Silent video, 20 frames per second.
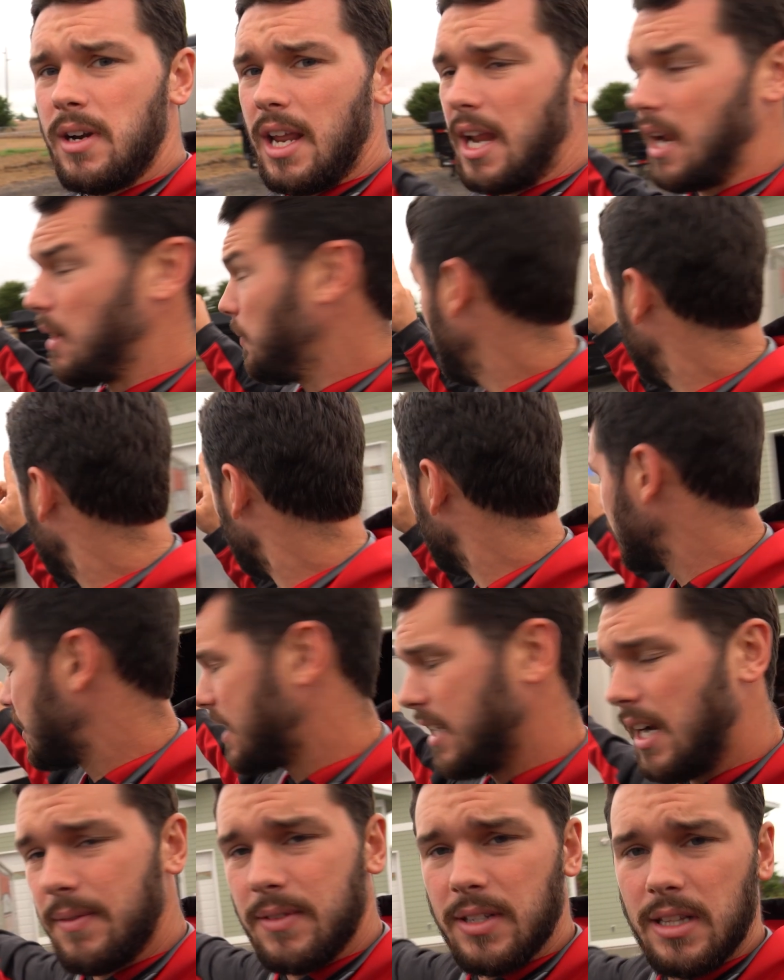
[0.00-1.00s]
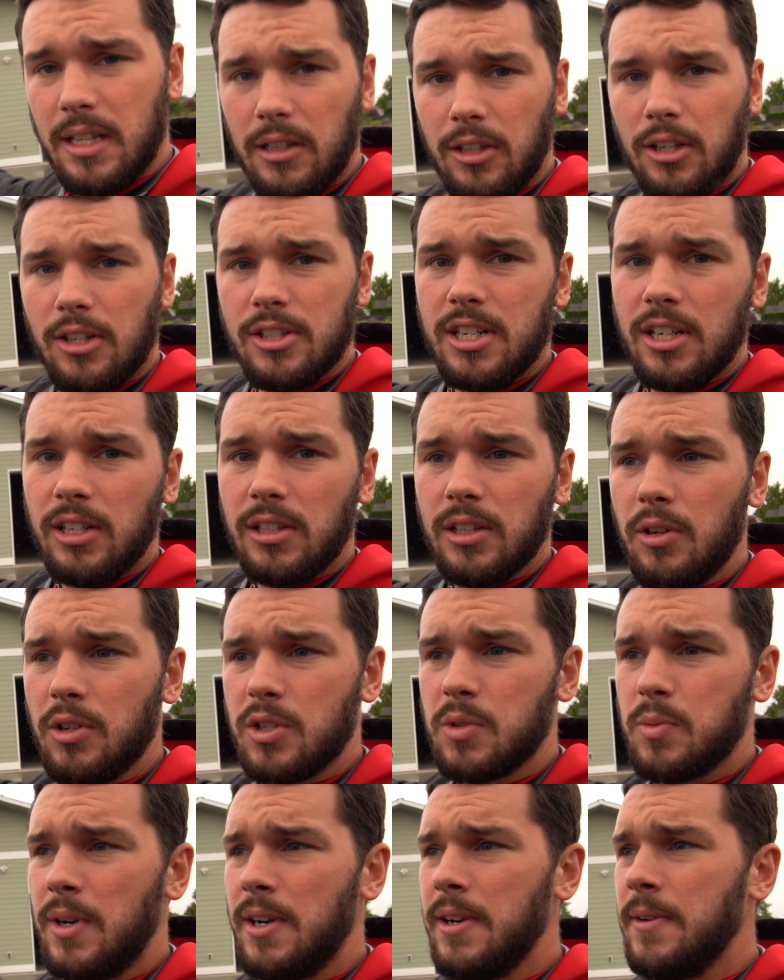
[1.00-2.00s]
and we are hooking up to the large
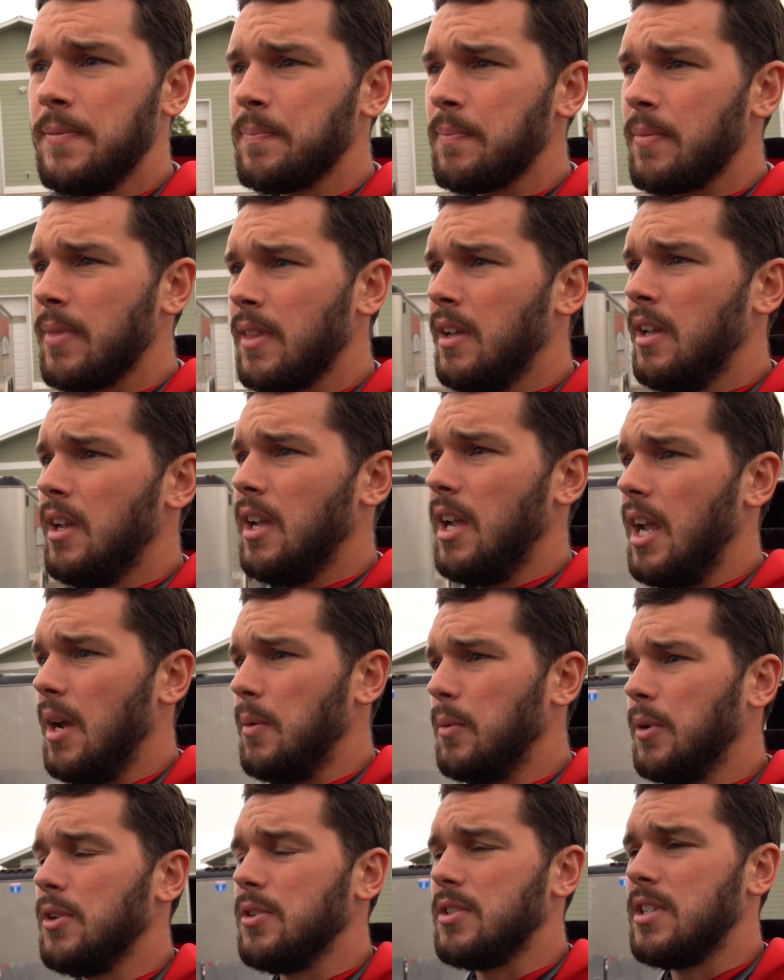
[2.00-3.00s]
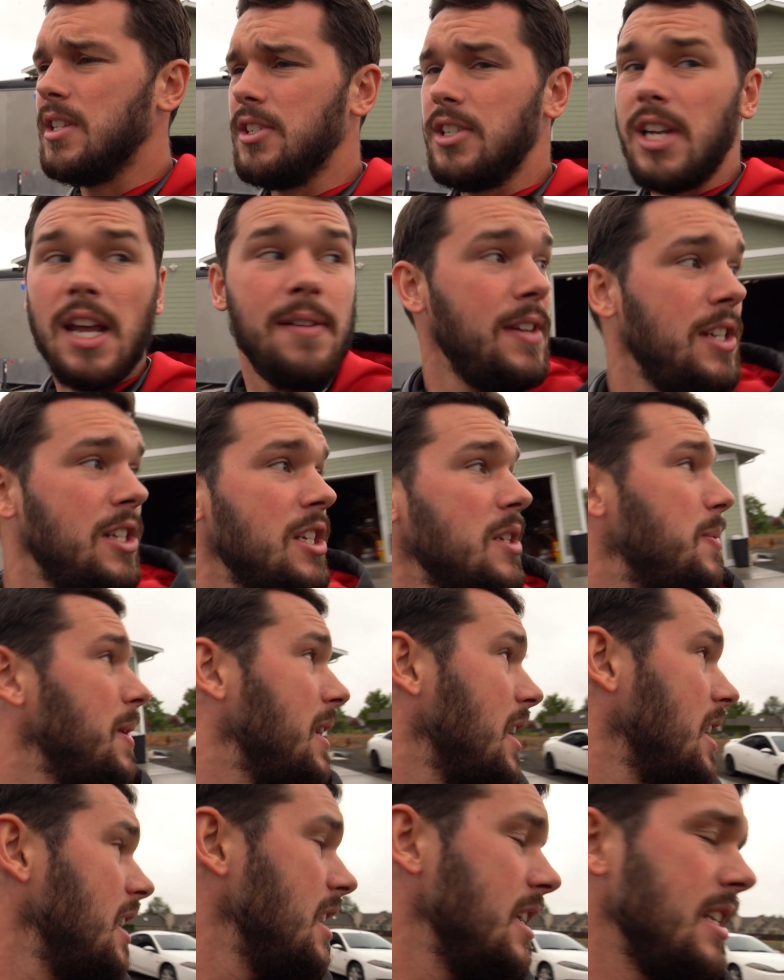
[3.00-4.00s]
enclosed one. And we're using the Chevy just
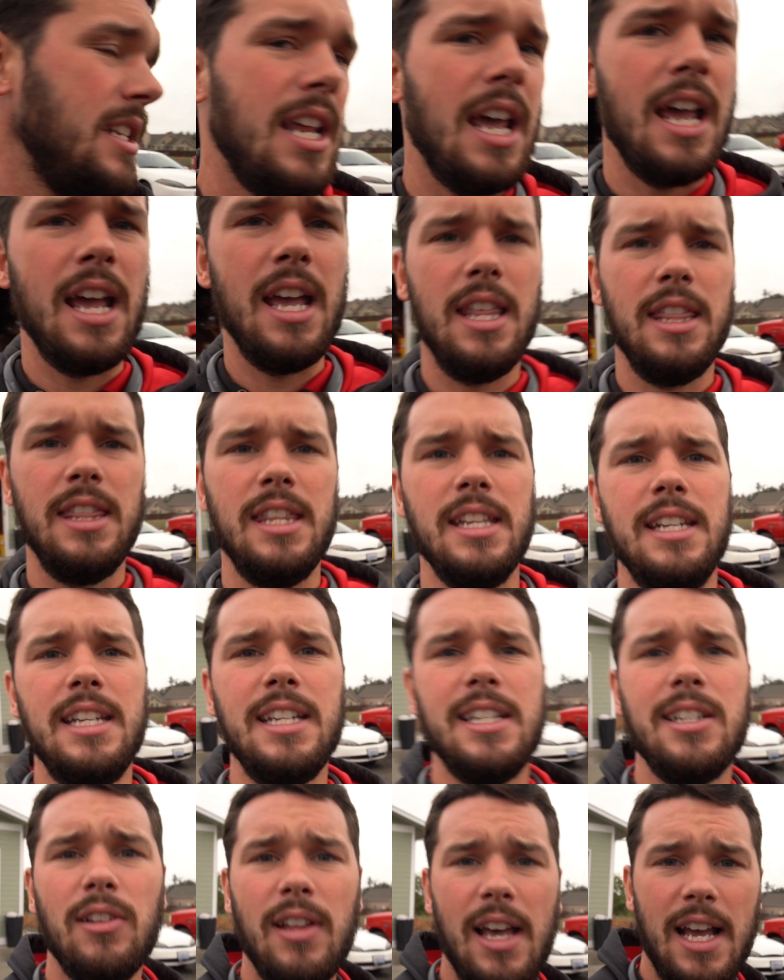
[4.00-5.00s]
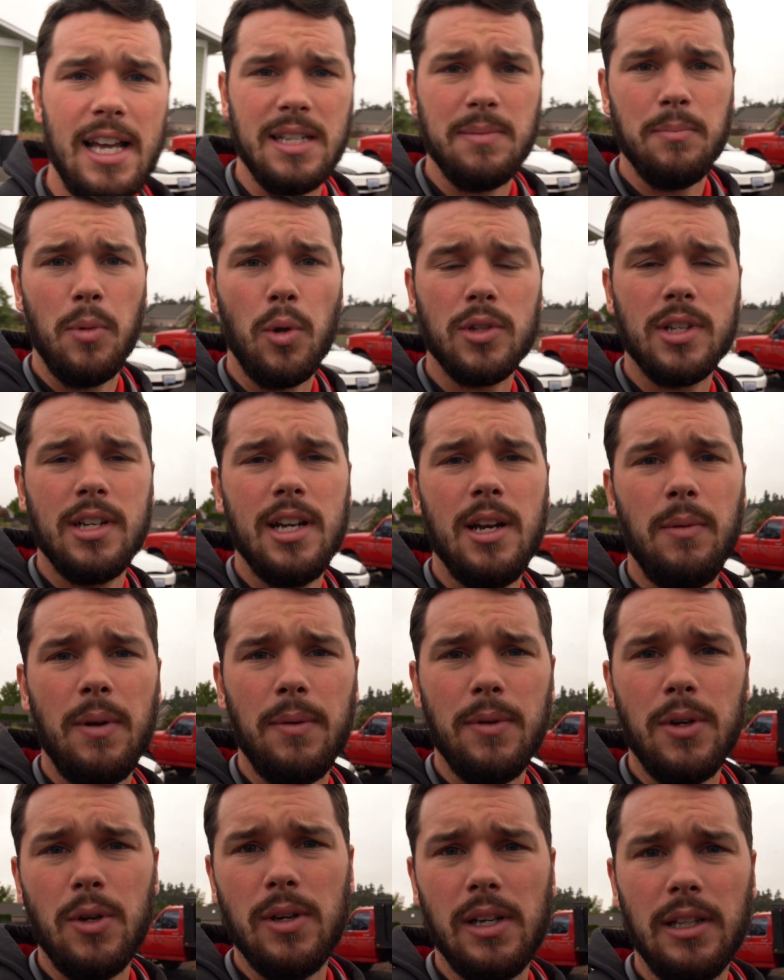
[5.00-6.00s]
because the diesel has mulch in it. We
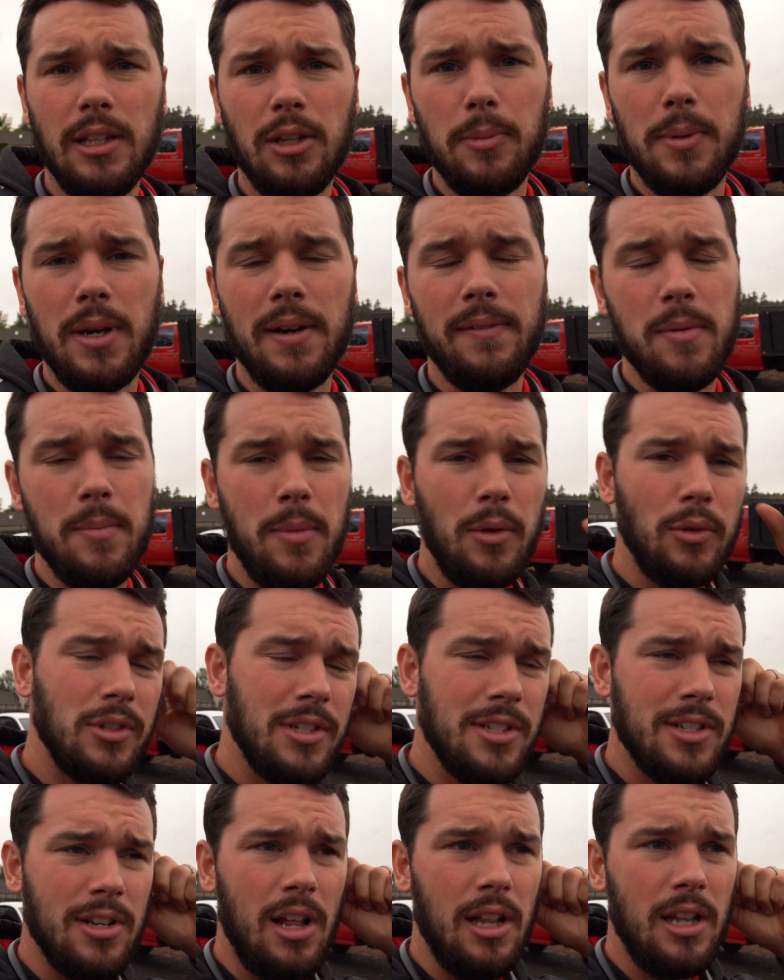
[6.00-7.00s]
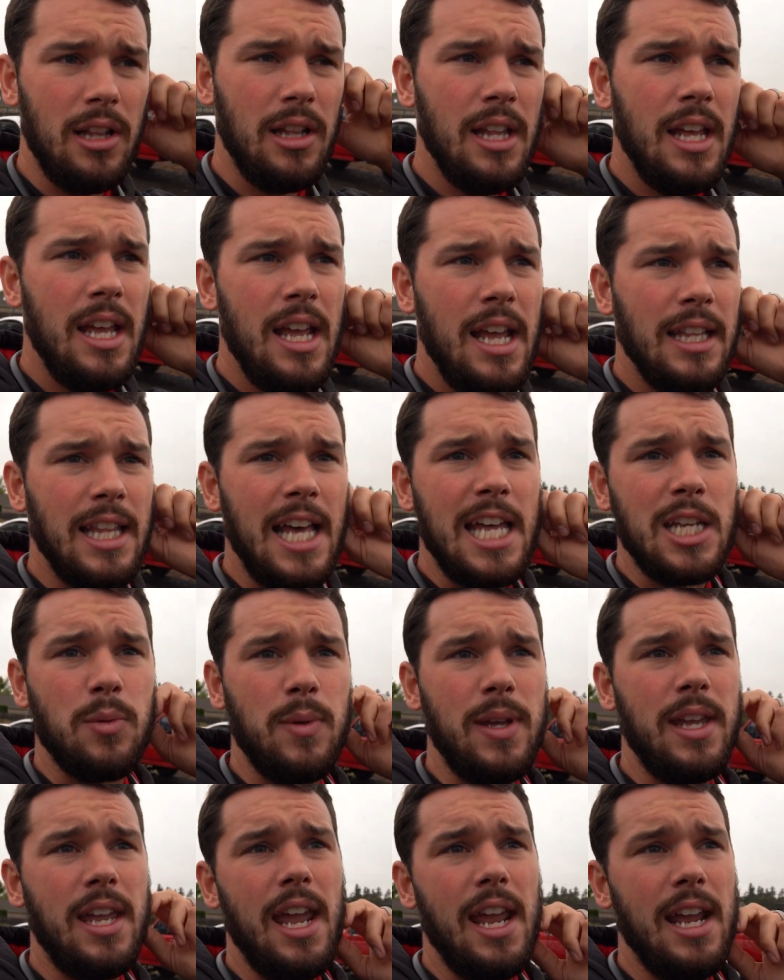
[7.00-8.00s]
were doing a little bit of a mulch install last
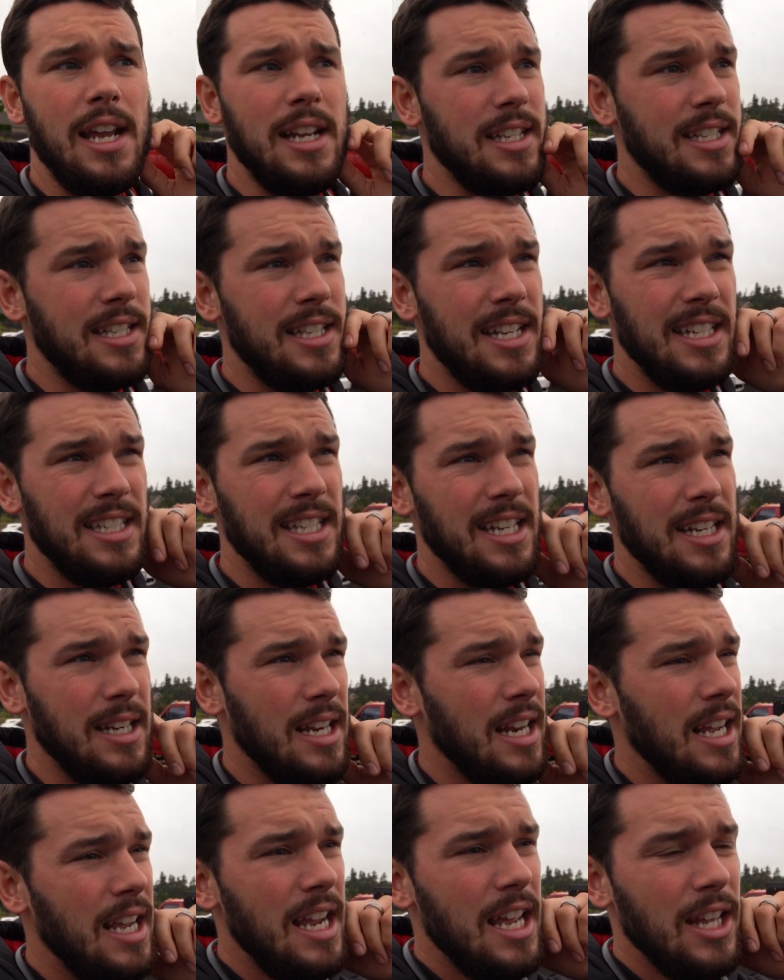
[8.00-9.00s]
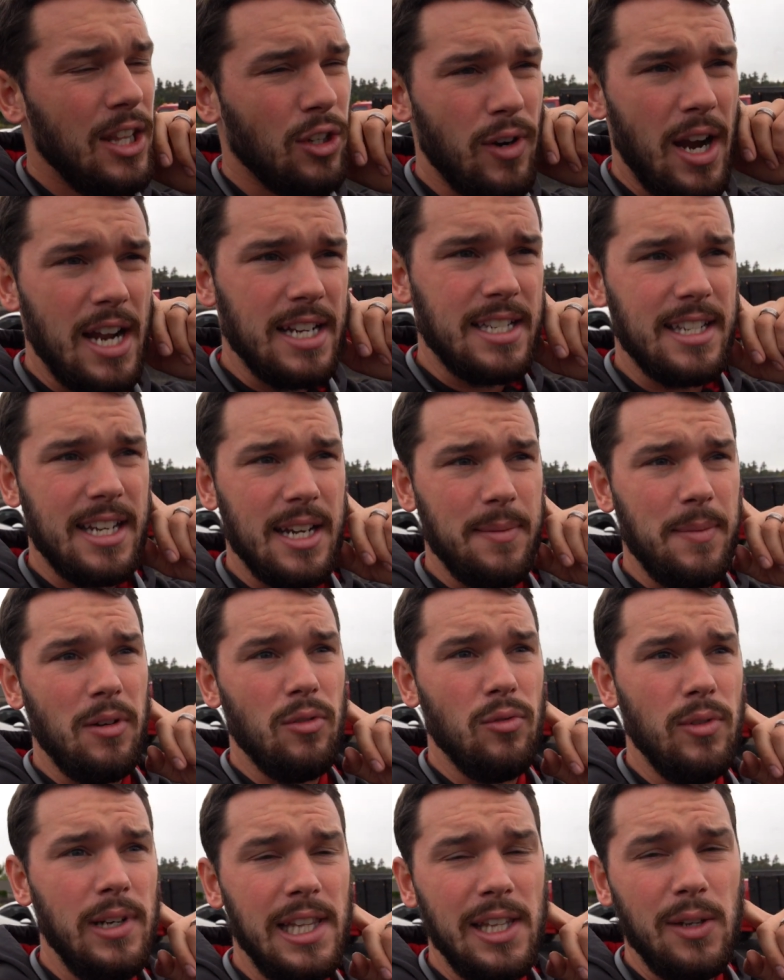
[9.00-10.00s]
week, and since the grass is gonna be
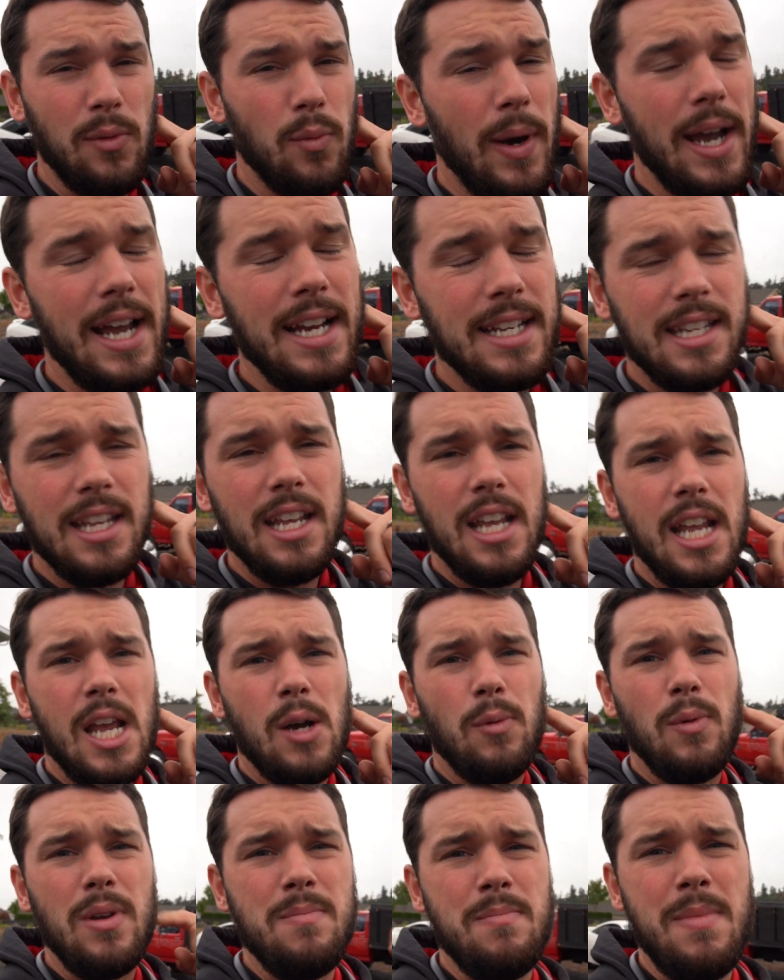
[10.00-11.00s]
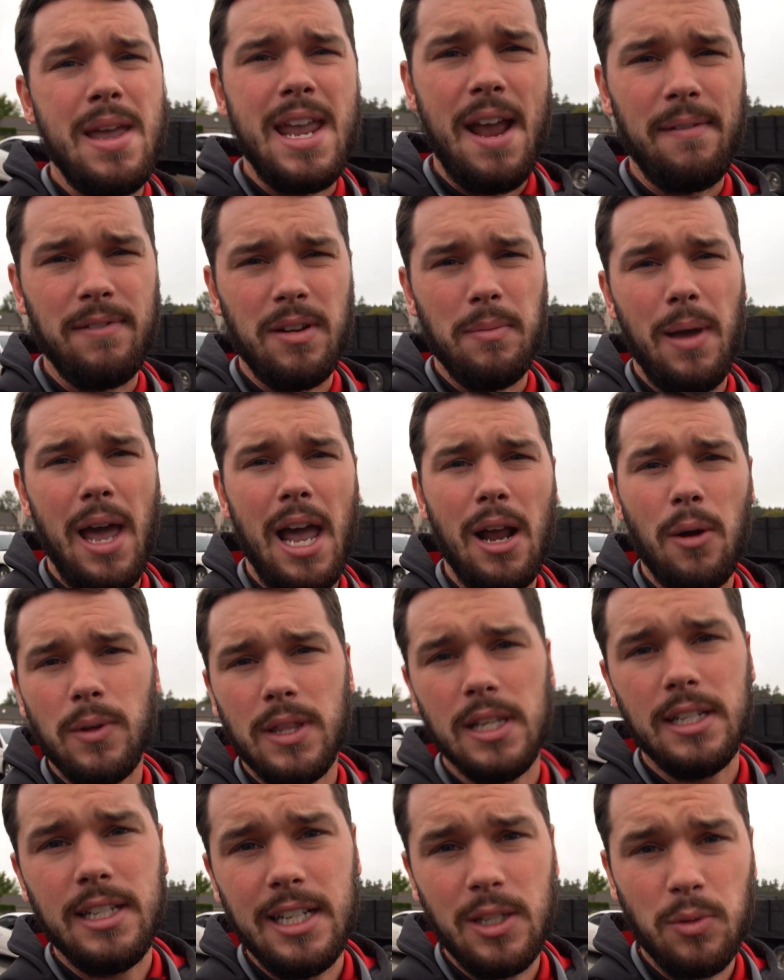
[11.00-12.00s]
really wet, we may have to bag with
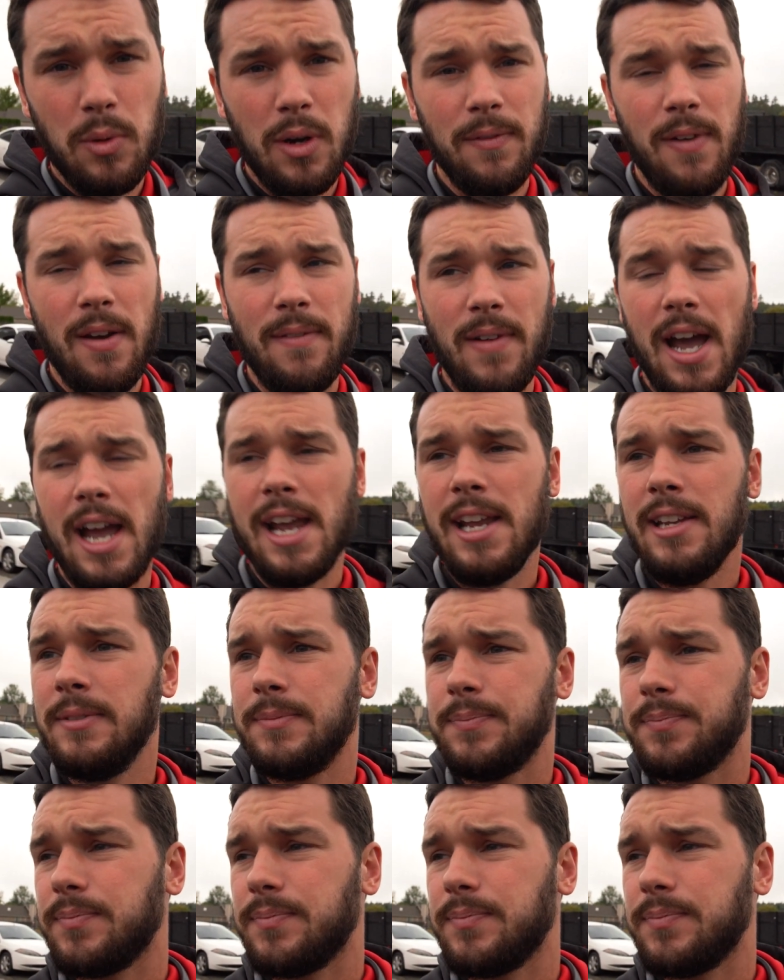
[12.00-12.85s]
the T25i.